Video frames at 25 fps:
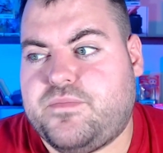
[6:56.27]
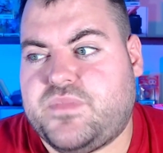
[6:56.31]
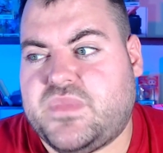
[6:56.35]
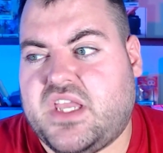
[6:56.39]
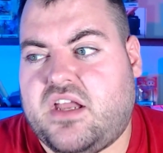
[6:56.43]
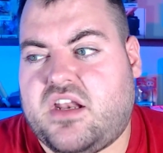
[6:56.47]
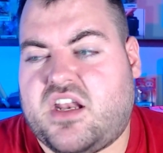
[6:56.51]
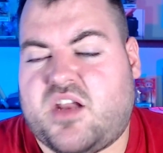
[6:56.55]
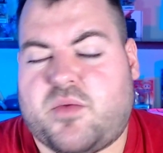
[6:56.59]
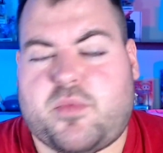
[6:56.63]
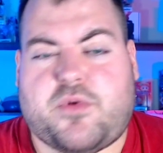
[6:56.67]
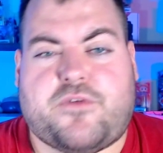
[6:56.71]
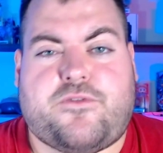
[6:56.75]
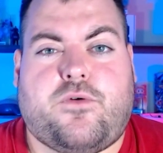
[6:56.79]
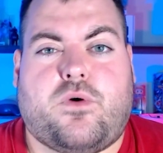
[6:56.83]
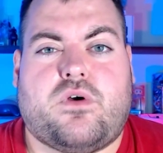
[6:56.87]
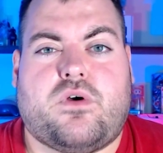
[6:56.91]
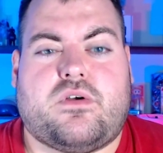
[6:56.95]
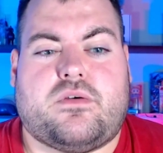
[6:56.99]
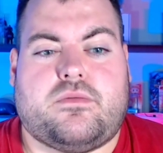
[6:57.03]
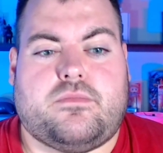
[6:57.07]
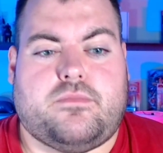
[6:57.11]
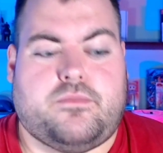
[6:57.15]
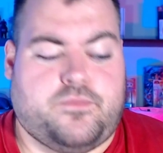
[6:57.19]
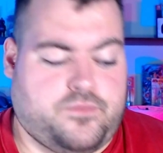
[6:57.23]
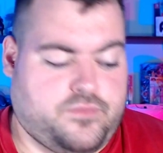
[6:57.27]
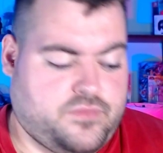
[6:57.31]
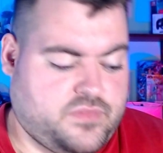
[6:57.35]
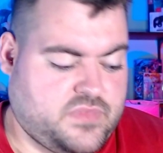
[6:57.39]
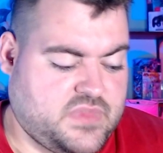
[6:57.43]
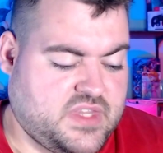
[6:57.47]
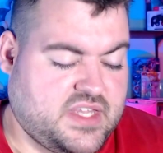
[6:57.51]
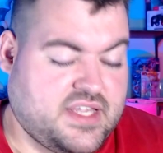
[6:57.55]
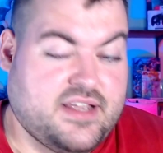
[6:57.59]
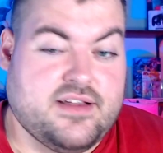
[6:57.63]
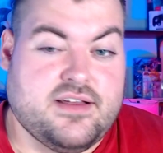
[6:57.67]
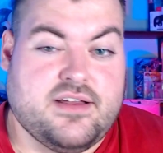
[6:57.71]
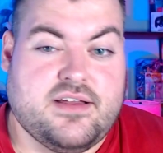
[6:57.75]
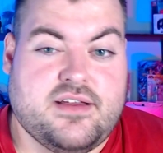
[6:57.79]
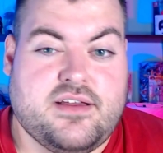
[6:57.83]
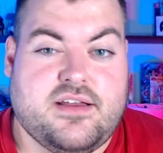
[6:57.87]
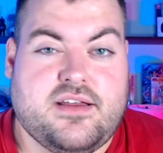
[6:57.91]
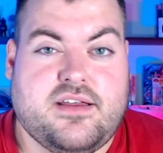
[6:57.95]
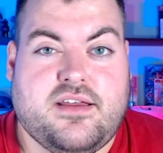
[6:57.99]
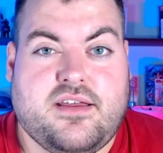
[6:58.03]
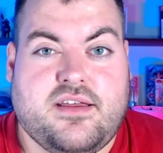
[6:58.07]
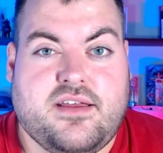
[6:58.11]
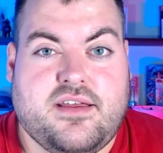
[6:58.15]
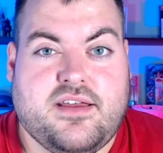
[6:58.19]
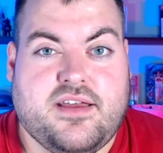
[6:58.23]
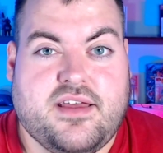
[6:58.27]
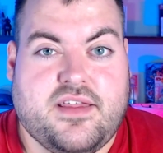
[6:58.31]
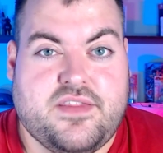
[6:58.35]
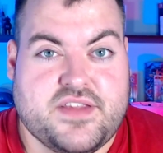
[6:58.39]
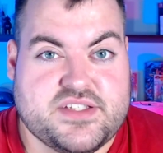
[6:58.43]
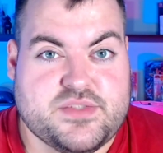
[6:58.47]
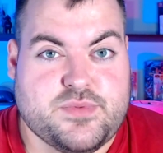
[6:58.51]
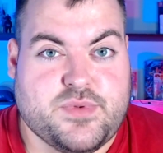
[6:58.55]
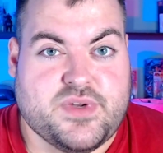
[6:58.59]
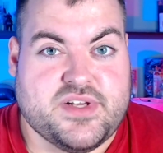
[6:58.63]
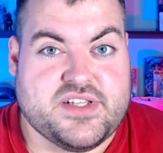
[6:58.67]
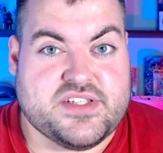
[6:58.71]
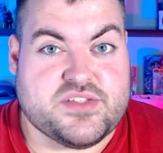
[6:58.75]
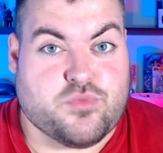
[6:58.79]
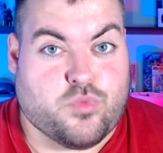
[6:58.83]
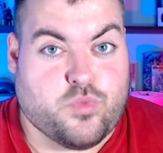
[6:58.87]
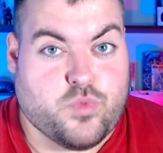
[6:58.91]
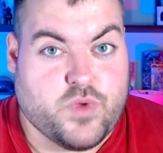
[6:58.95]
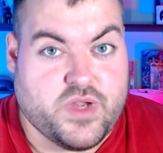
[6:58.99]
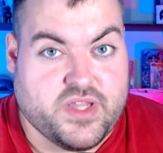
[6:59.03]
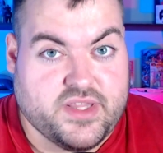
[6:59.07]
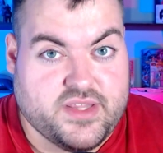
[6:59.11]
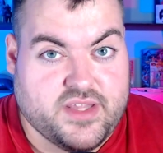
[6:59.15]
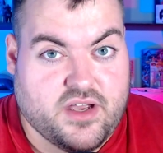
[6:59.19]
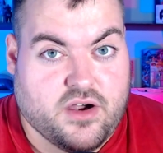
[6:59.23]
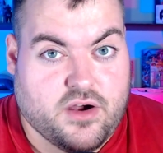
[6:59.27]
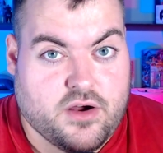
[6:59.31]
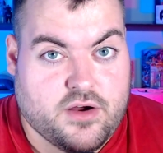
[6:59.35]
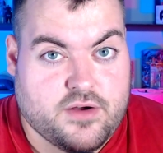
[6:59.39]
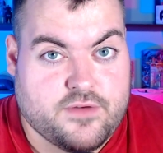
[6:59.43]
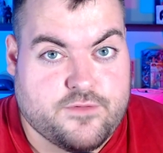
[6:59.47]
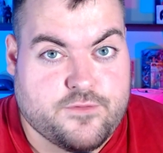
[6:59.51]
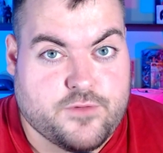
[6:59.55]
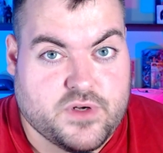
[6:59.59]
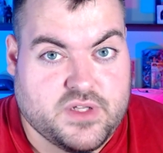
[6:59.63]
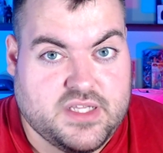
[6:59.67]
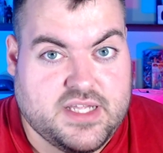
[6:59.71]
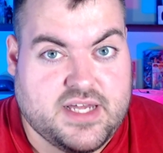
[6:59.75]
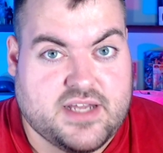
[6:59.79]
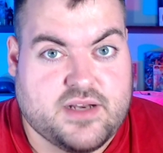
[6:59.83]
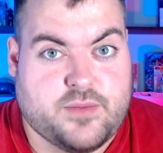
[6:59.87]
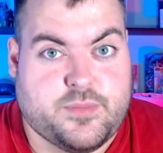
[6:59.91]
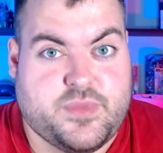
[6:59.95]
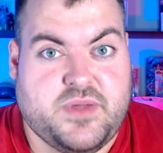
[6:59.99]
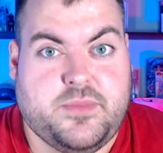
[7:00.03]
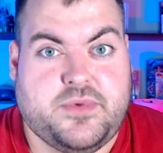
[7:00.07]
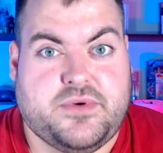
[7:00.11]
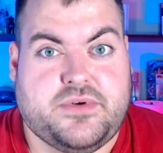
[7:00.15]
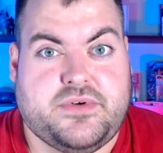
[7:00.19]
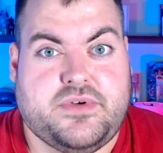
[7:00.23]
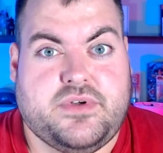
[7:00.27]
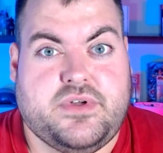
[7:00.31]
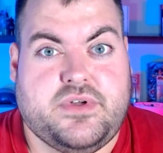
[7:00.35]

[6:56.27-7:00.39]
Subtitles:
Number 4, this one is really hard for a lot of people.